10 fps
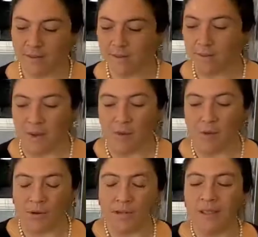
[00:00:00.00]
my
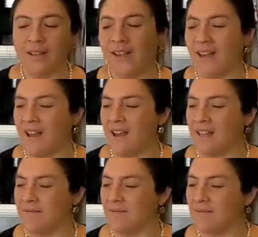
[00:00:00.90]
work,
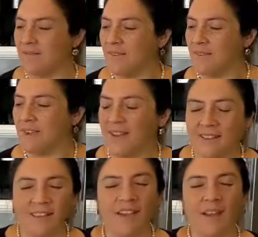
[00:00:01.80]
and I
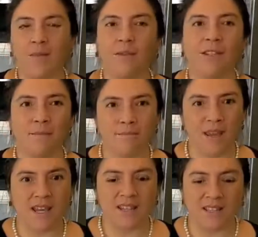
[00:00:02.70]
think it was
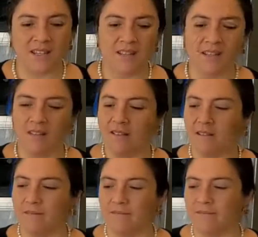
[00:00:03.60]
amazing.
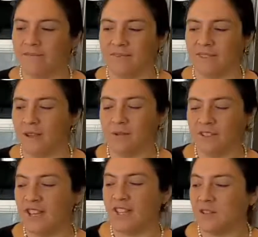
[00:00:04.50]
It was
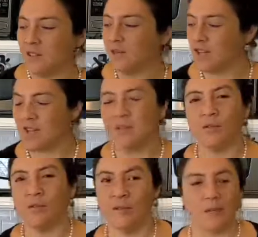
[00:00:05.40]

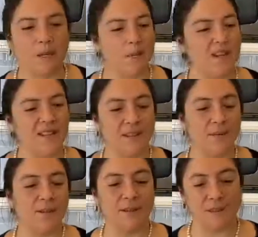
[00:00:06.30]
Jason explaining, and
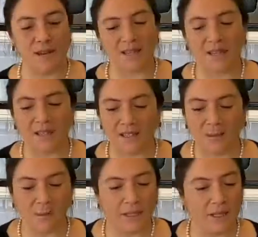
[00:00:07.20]
he was amazing at
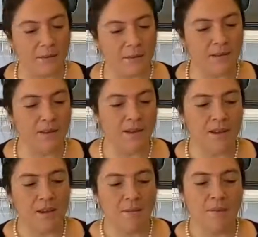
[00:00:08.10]
explaining me.
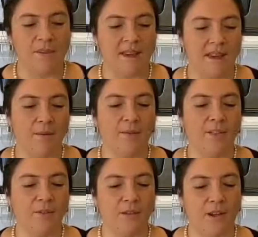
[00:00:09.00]
But I
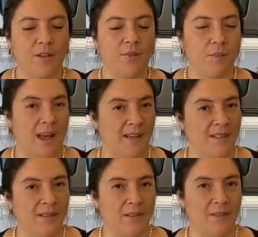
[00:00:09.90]
want to try to pass
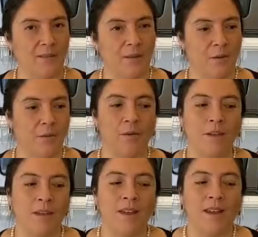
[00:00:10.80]
it on to you
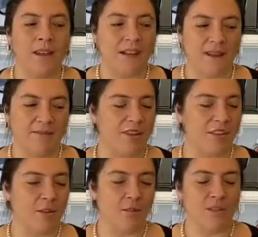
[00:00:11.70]
in a
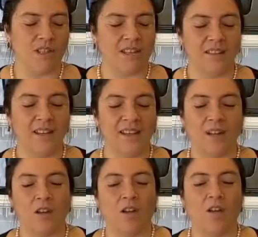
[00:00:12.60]
video, which I think is
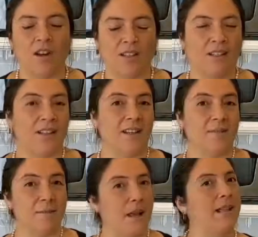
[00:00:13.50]
a lot harder
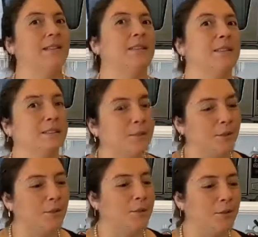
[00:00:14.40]
than passing on to
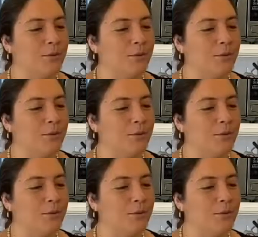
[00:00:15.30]
you